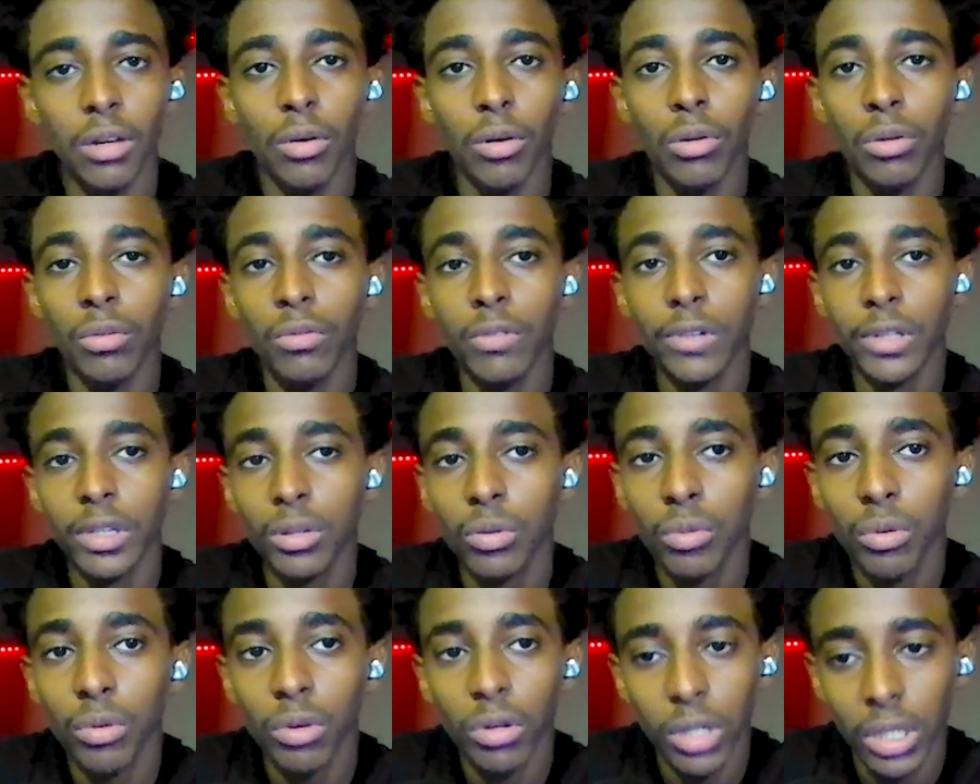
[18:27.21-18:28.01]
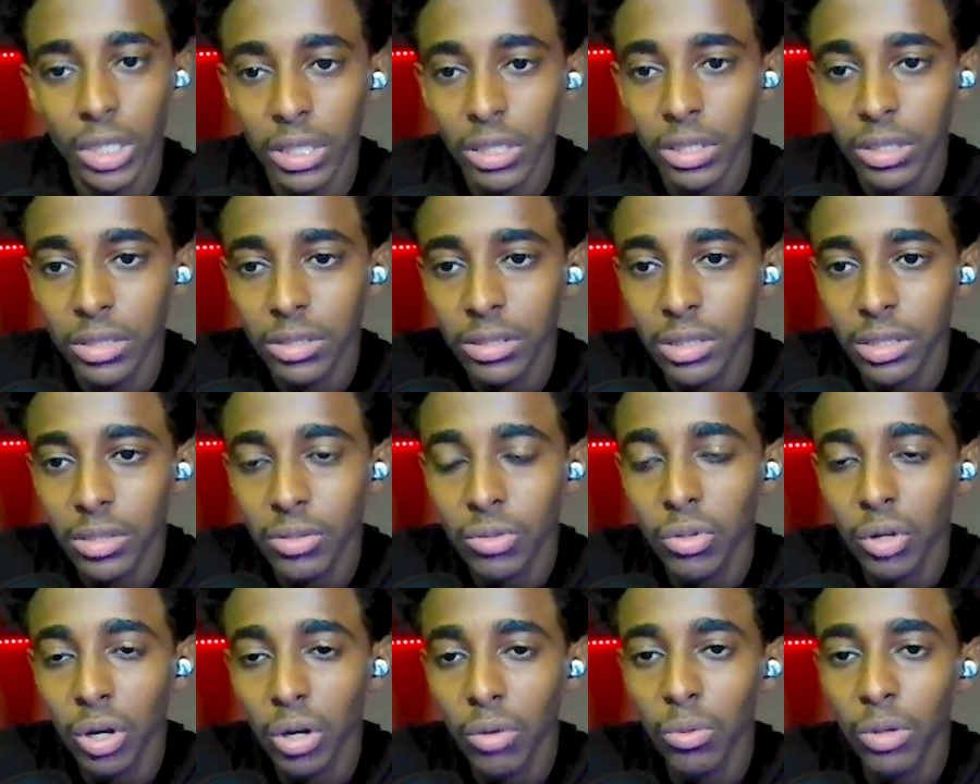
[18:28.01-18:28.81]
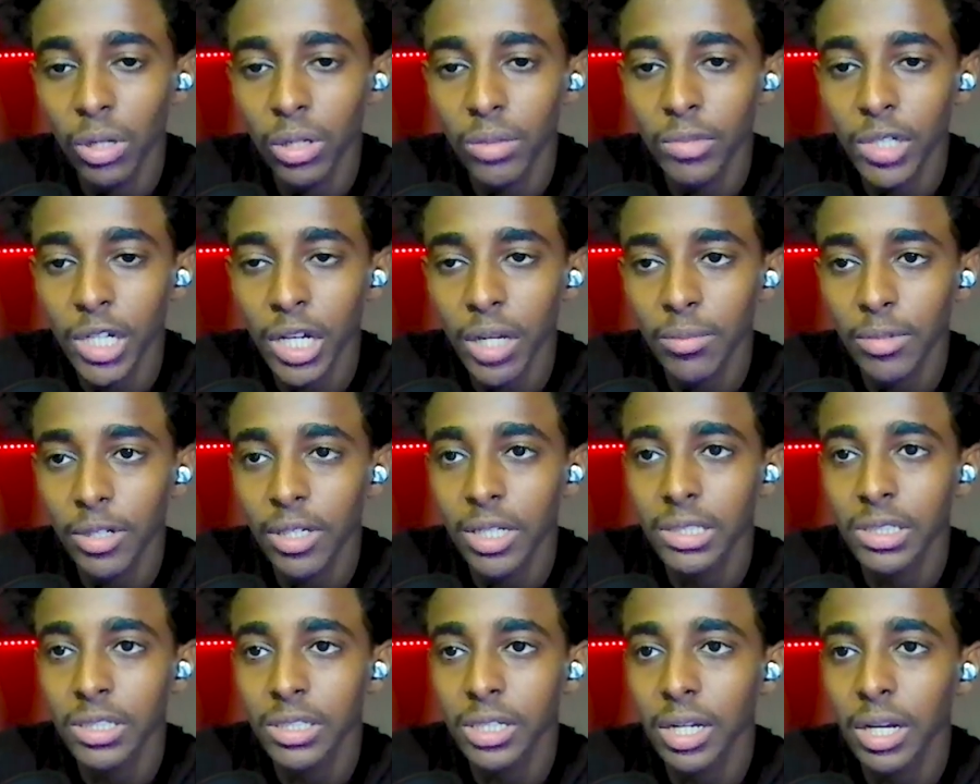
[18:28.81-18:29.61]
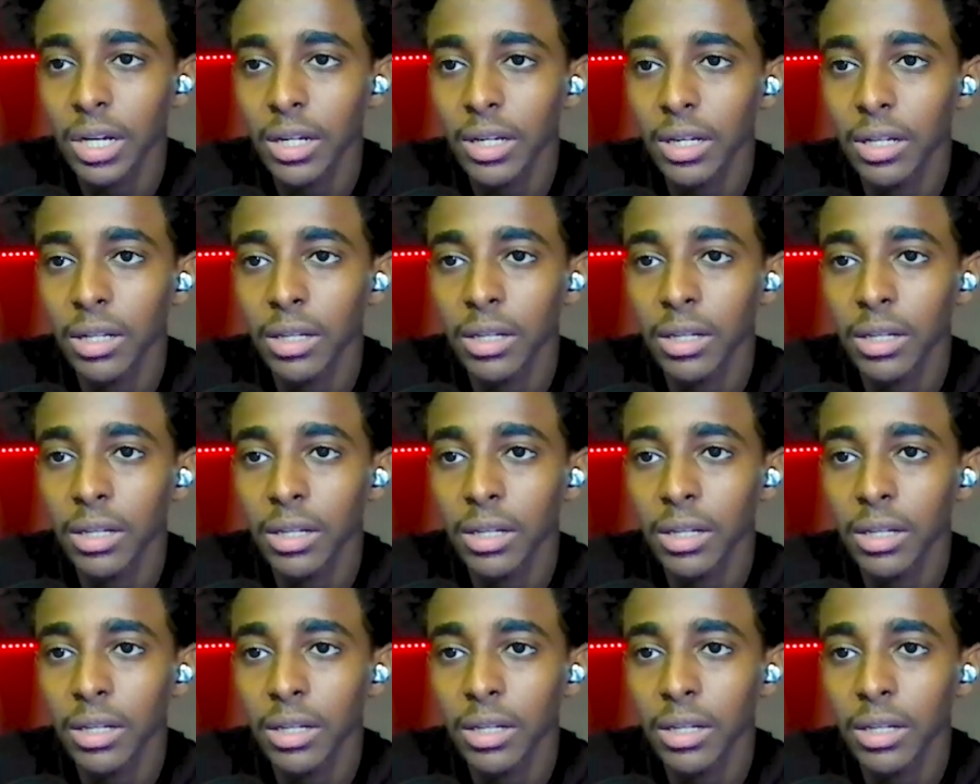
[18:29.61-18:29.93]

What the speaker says: all over the world. See to work, Manam, Desila,